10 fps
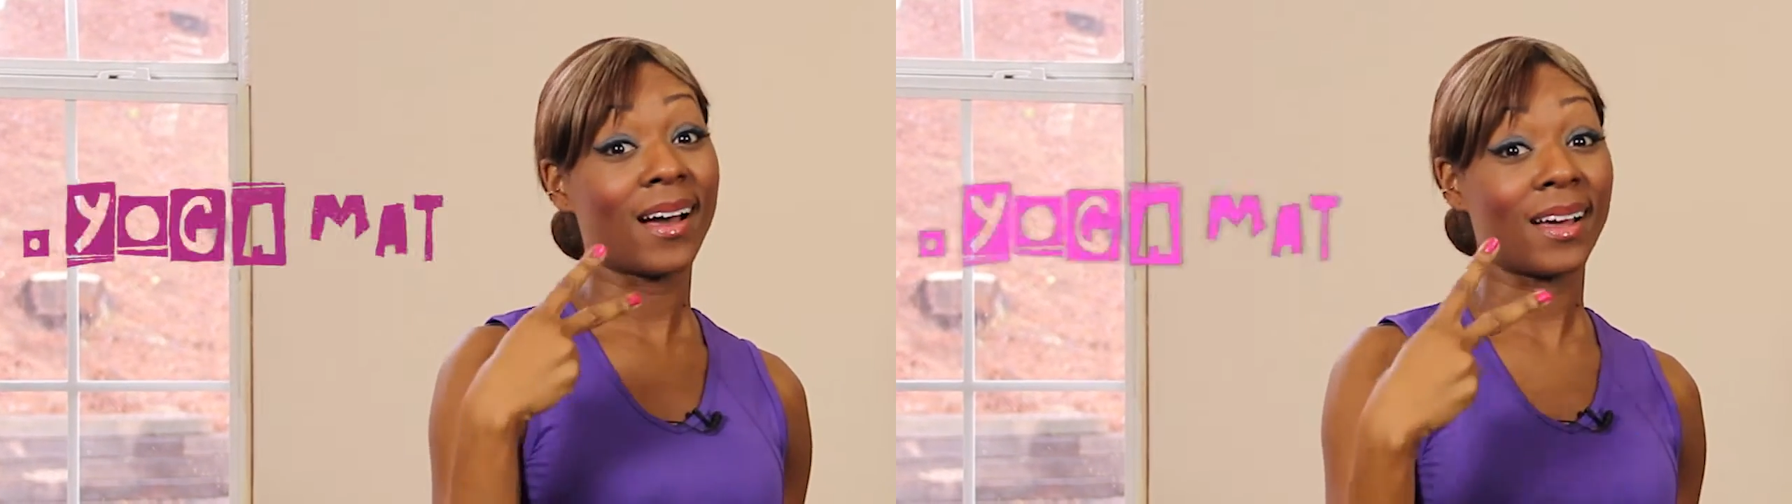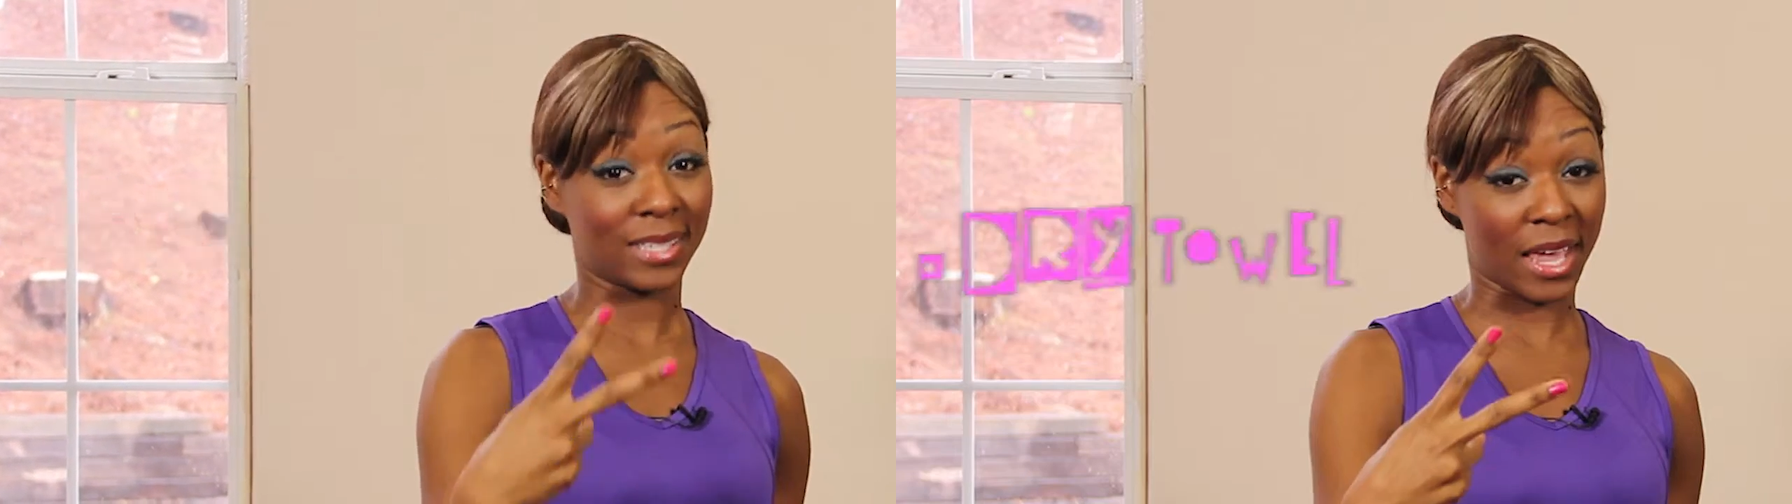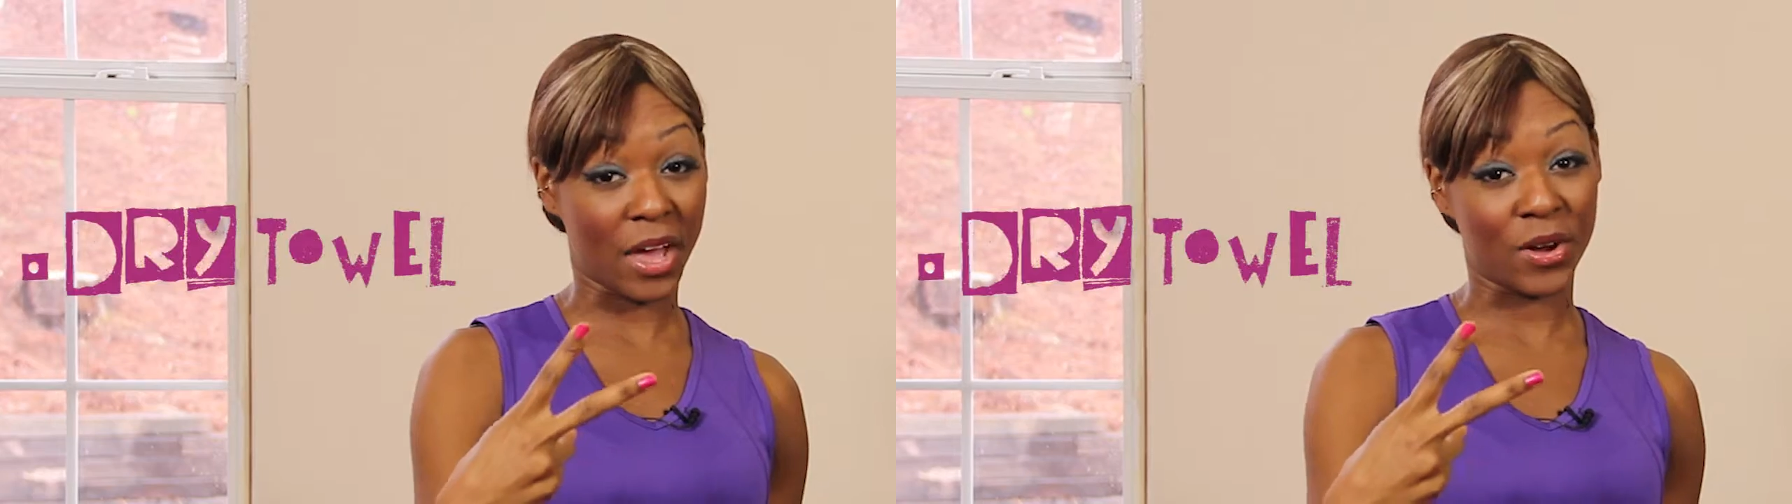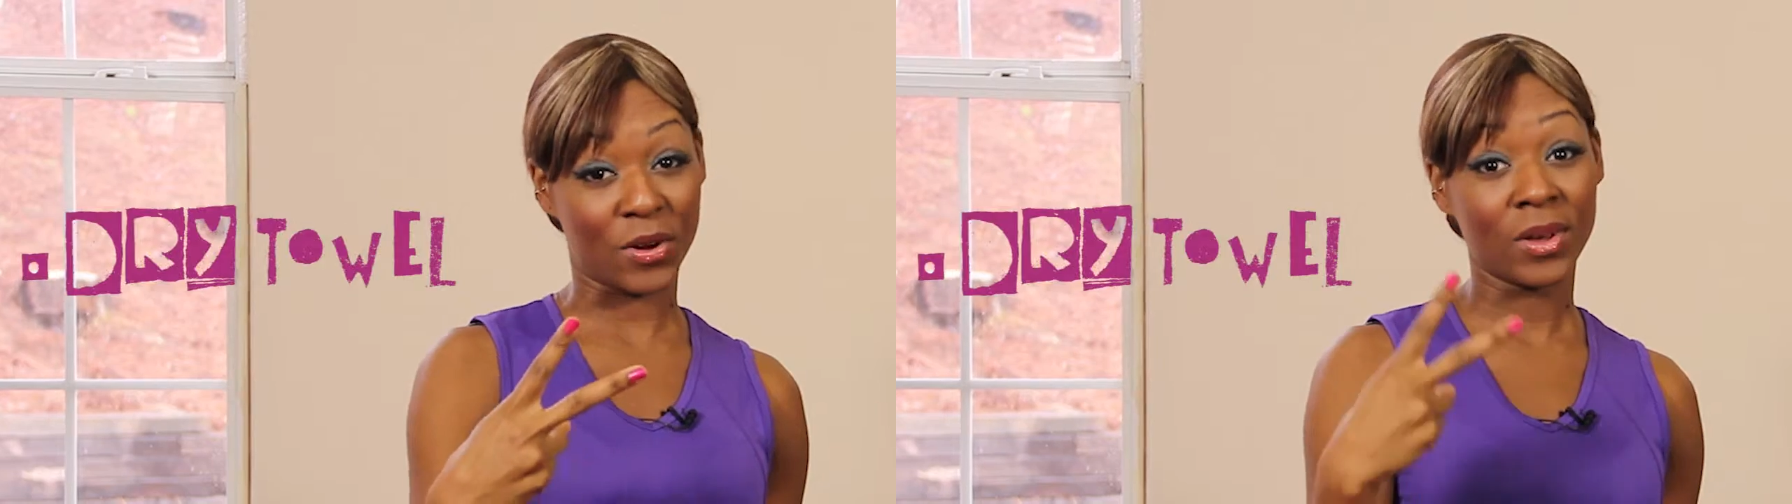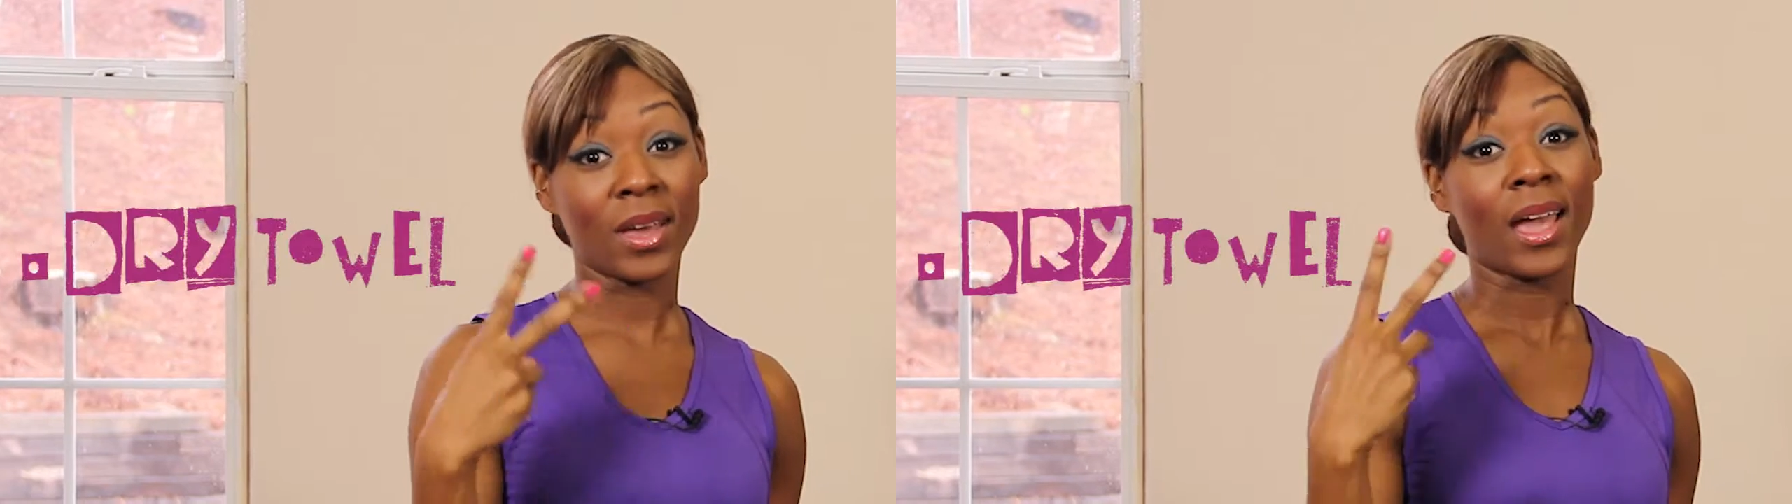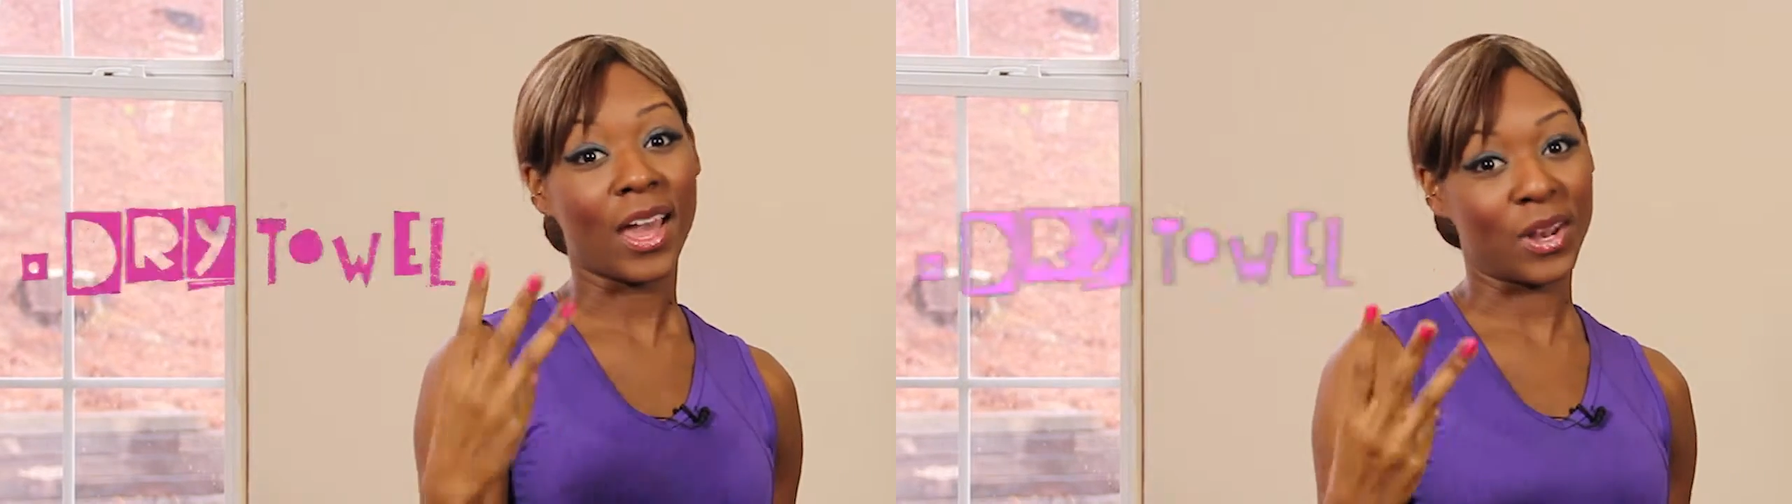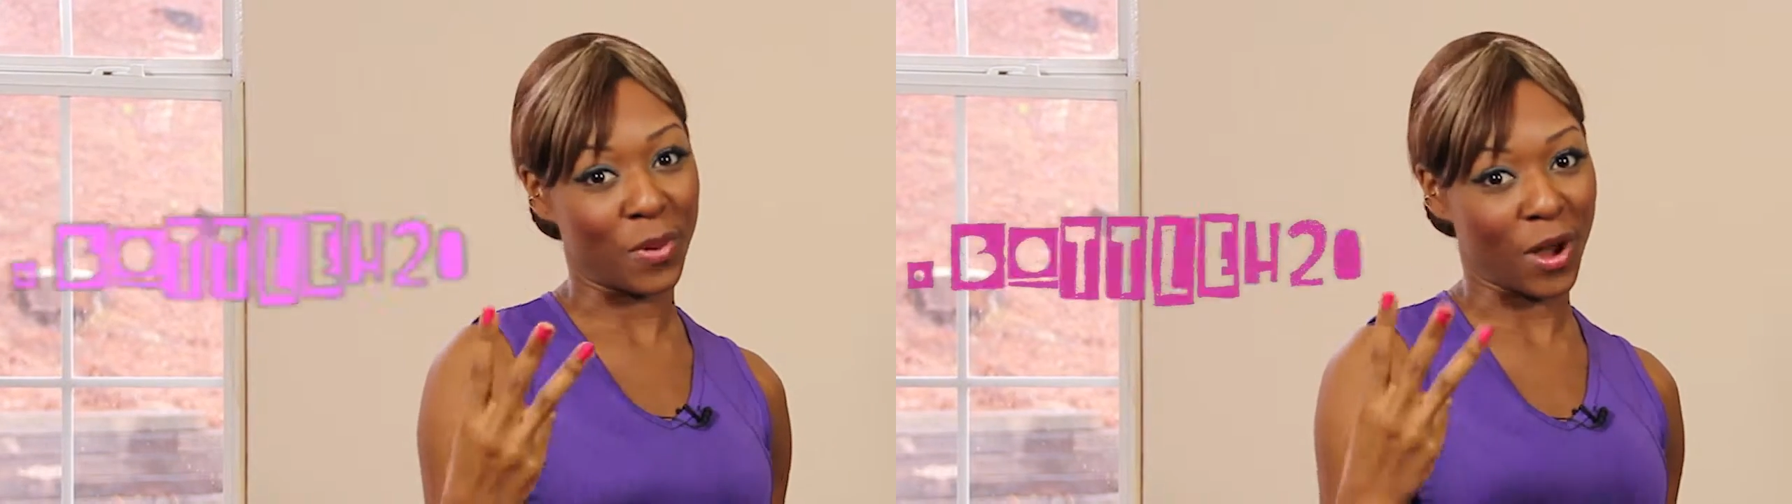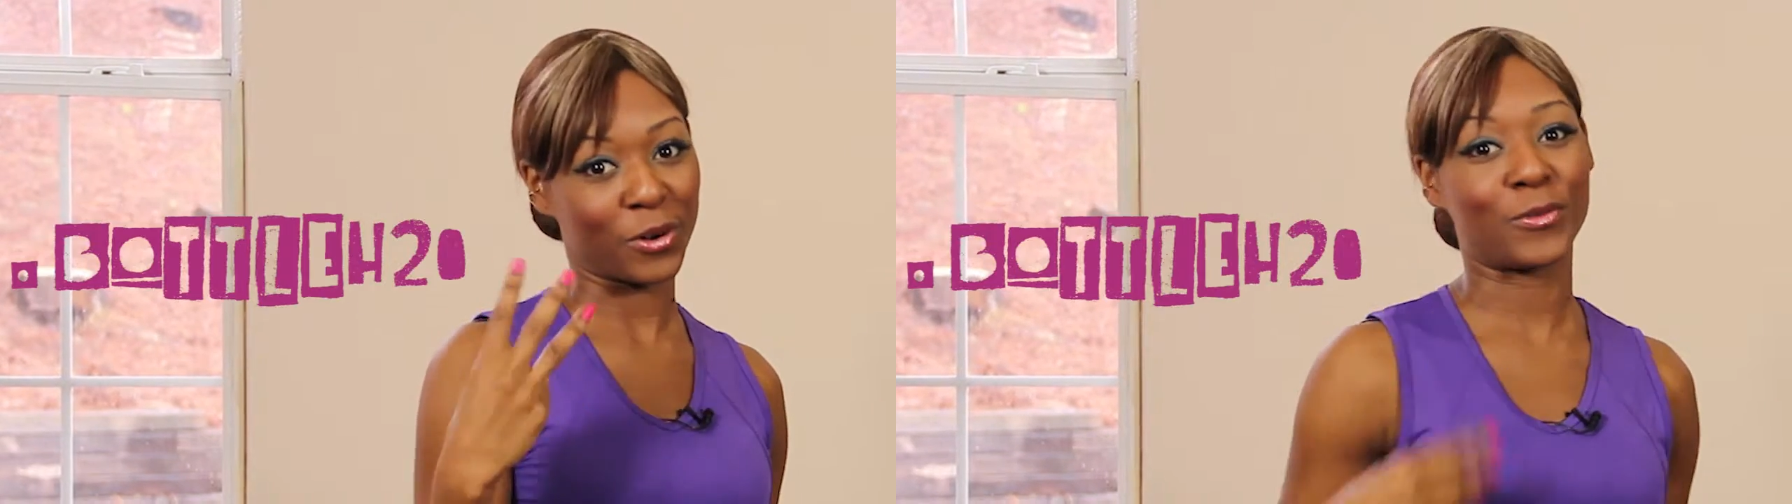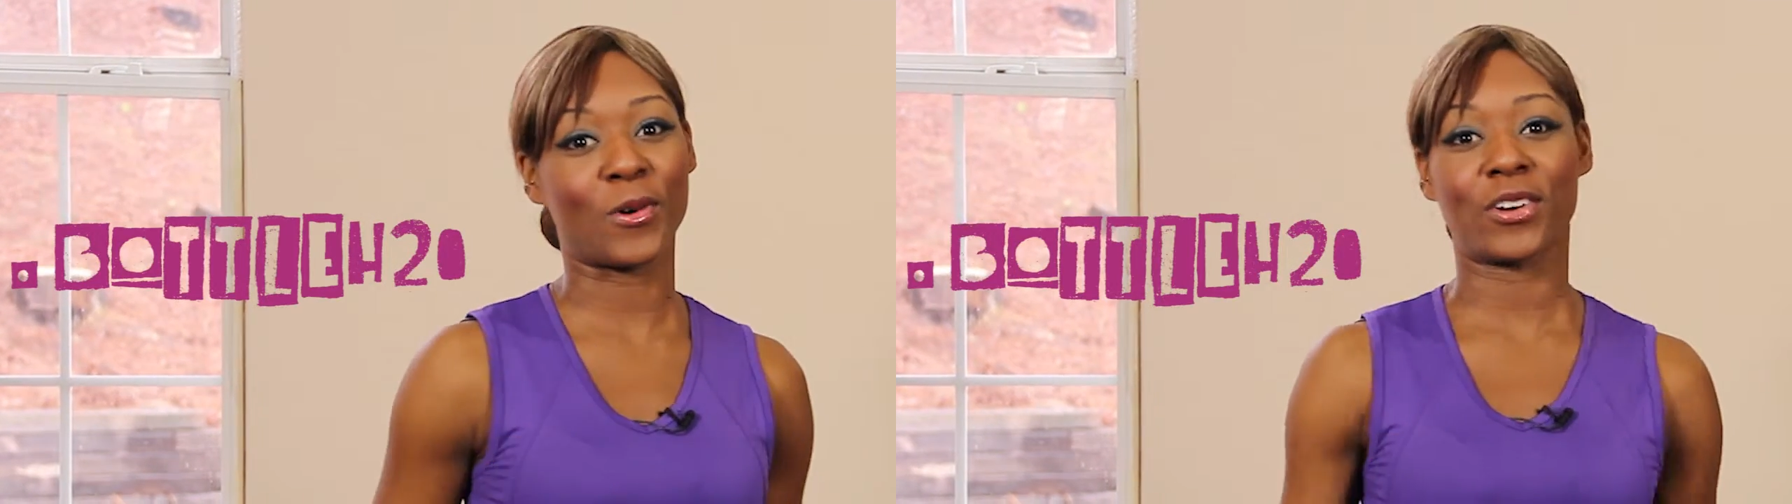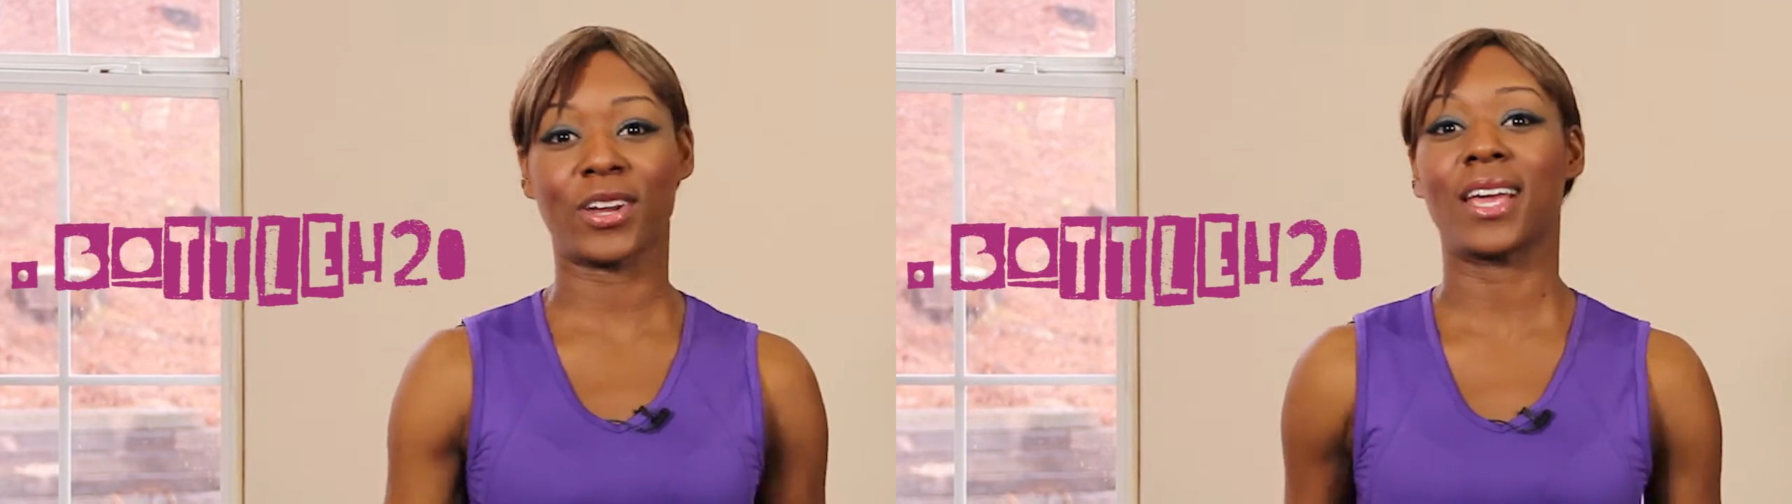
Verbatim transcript: a towel, and a bottle of water